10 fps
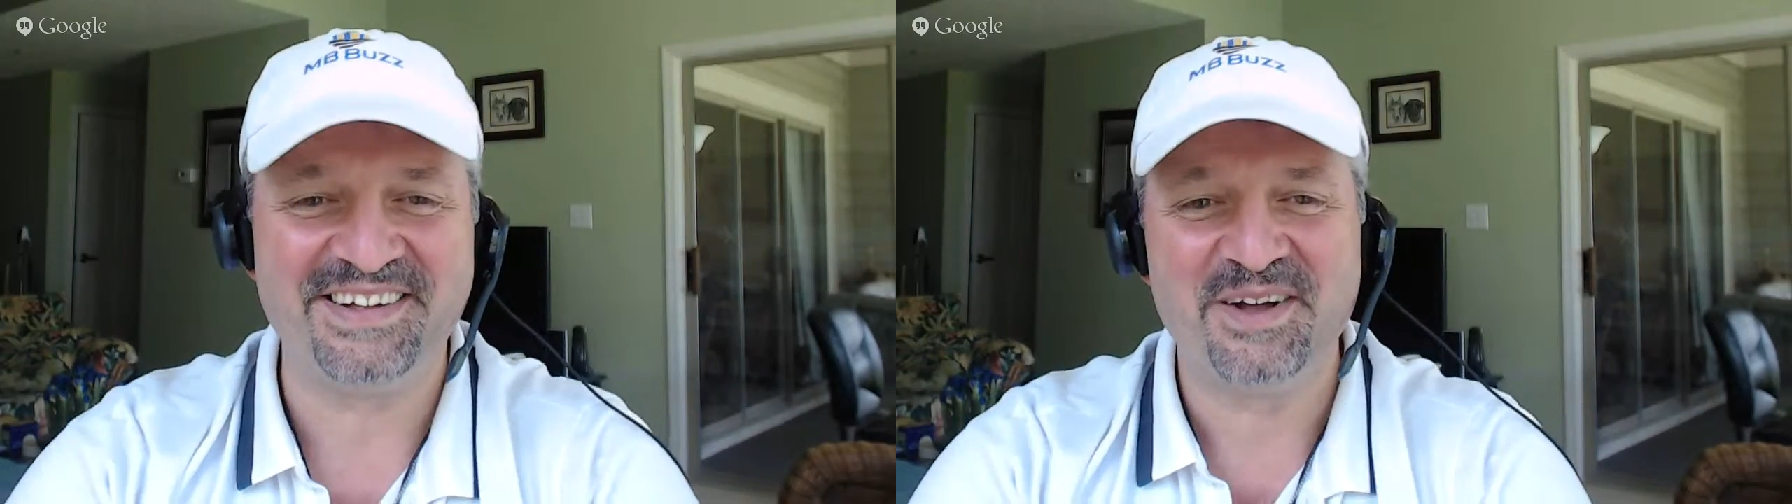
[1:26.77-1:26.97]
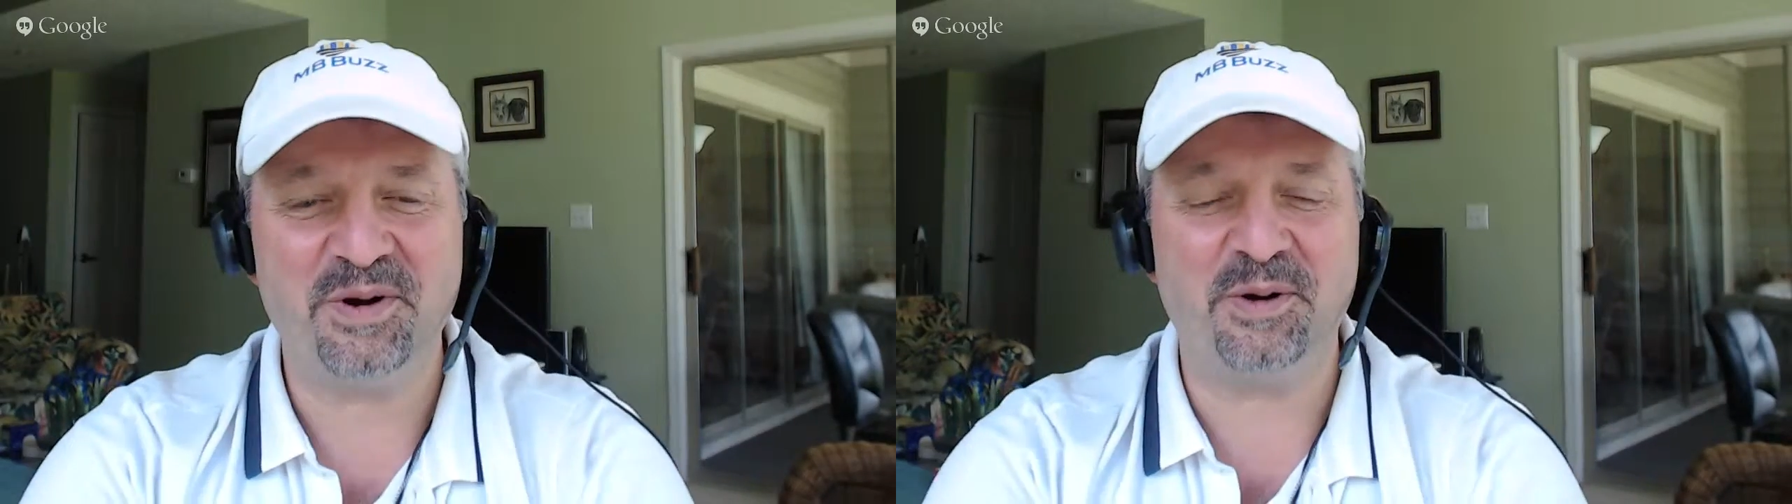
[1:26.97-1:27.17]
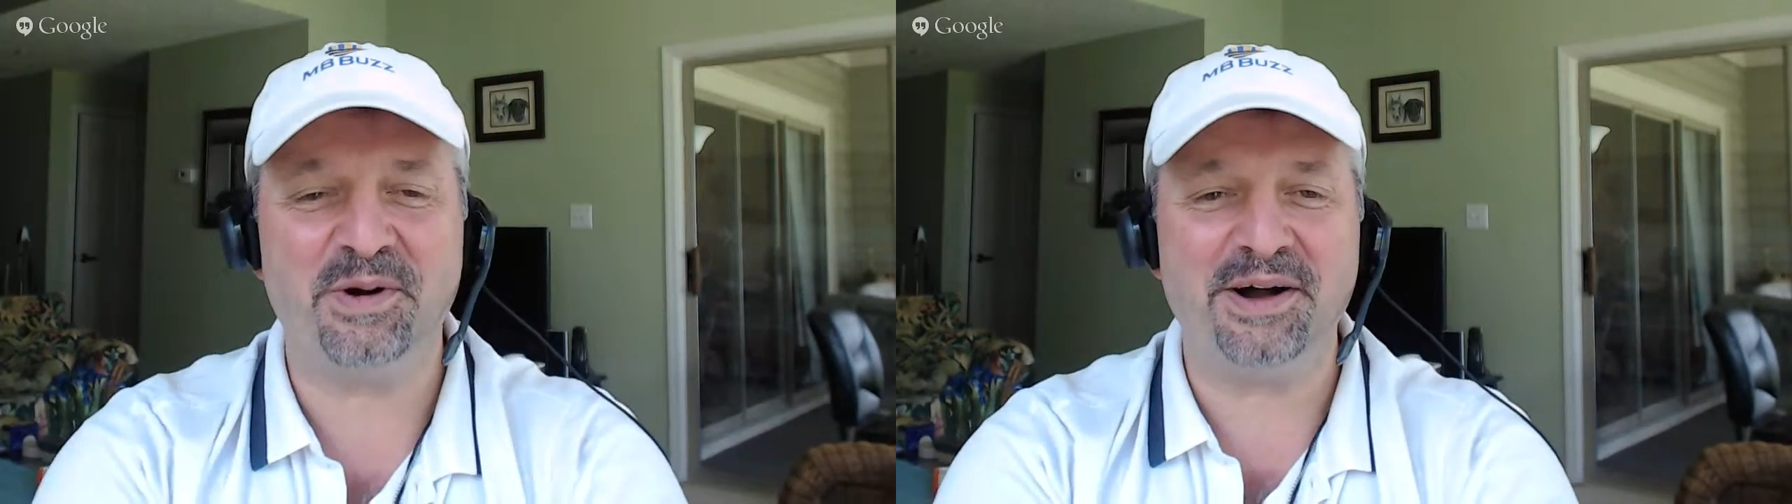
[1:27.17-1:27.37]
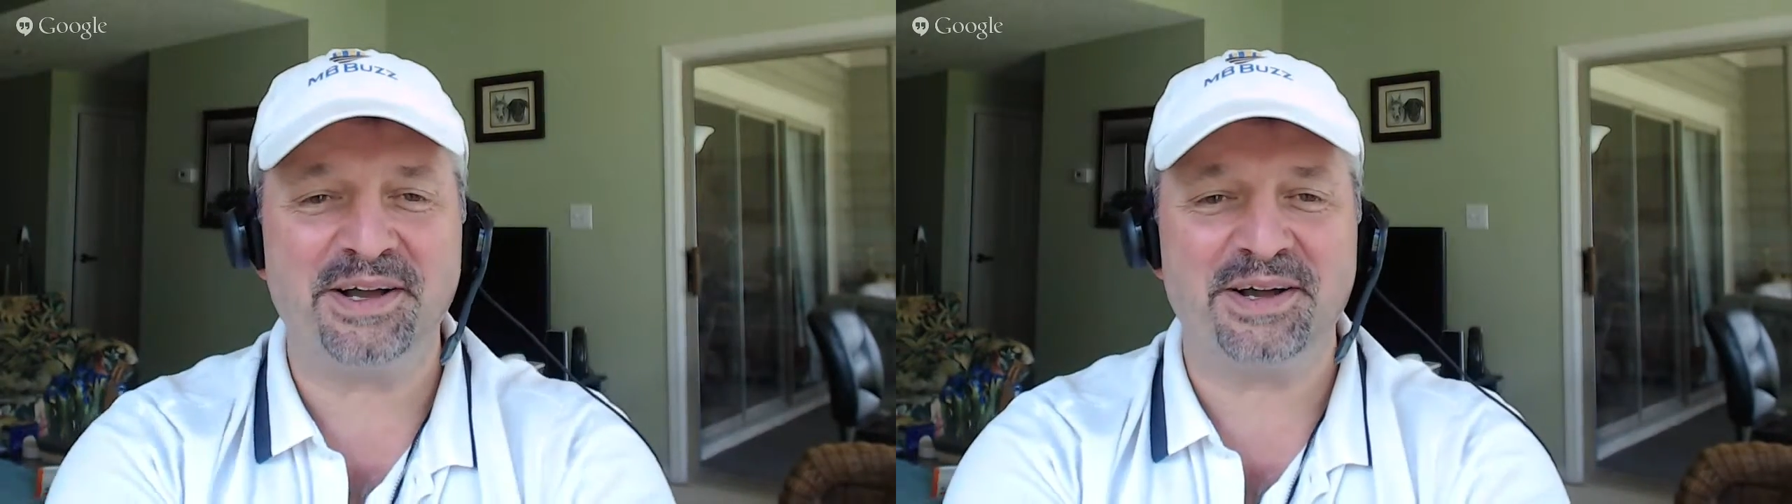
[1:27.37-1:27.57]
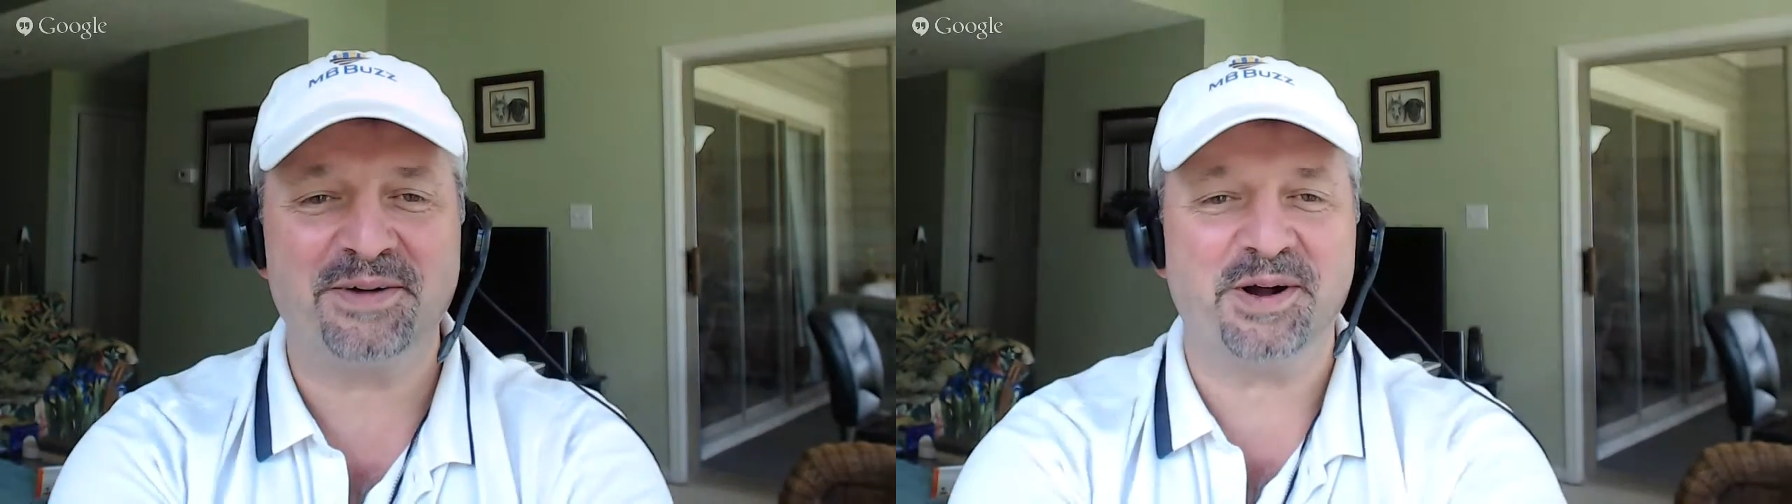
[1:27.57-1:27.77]
Well,
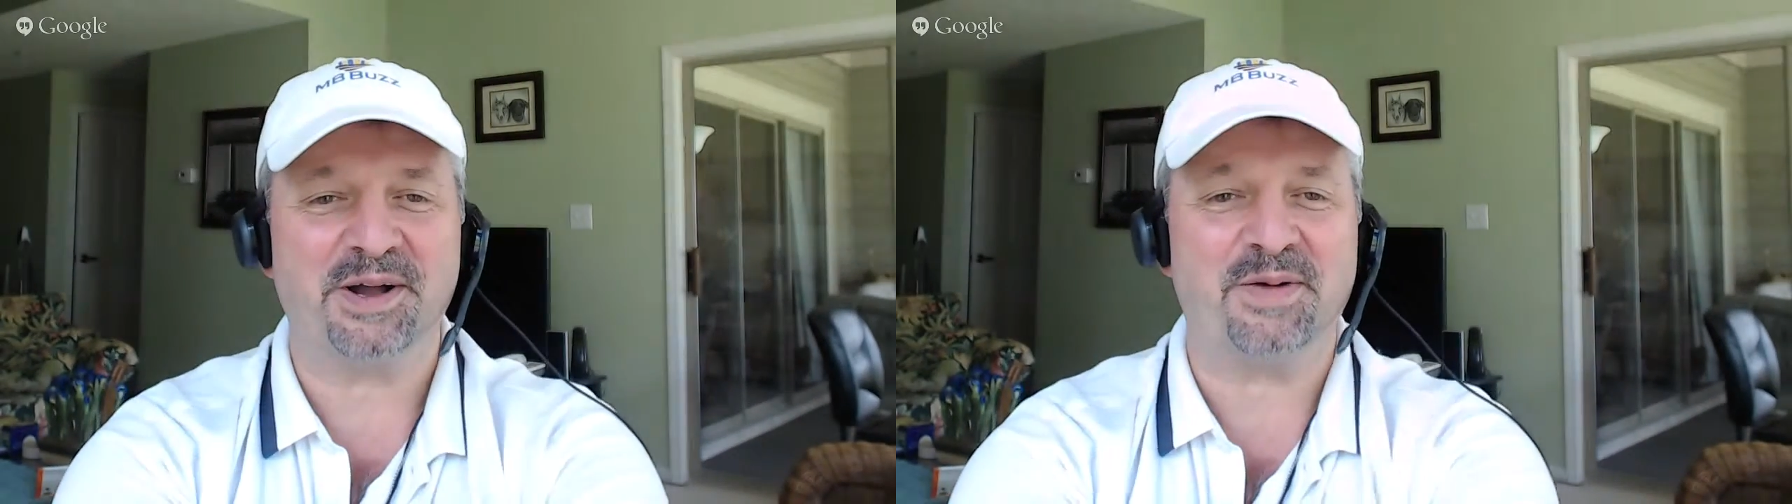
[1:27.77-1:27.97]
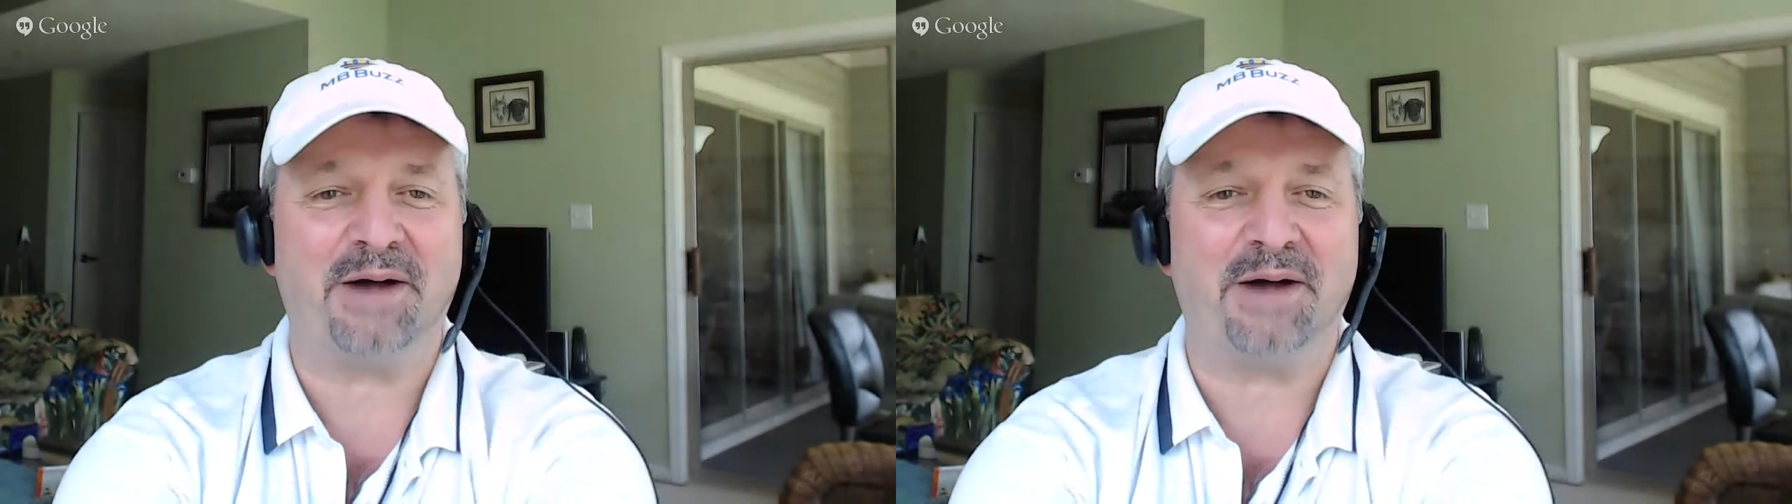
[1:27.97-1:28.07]
welcome, welcome.